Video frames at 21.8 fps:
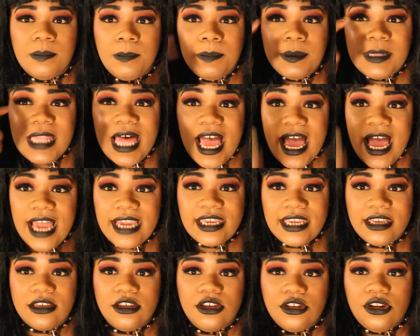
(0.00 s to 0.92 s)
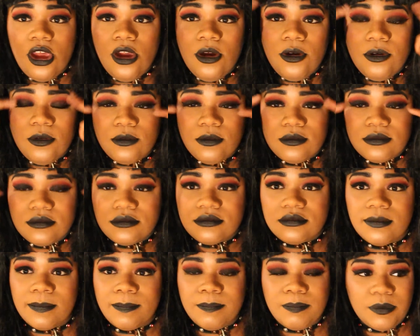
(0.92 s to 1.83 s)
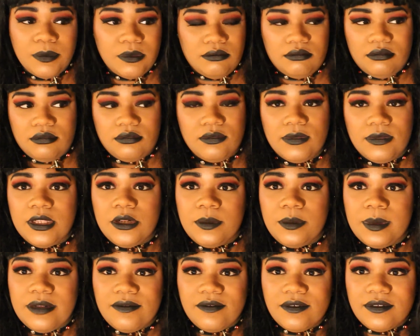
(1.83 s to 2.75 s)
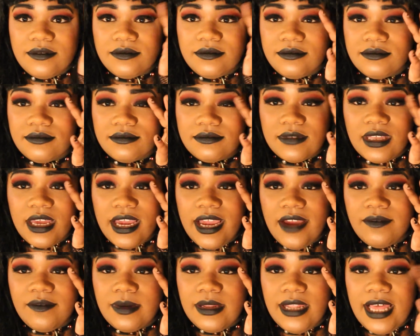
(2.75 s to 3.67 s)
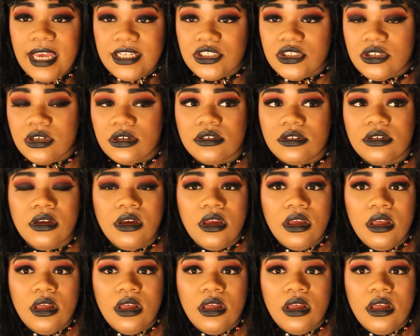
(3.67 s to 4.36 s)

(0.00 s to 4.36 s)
Black, little bit of, I have my lashes on.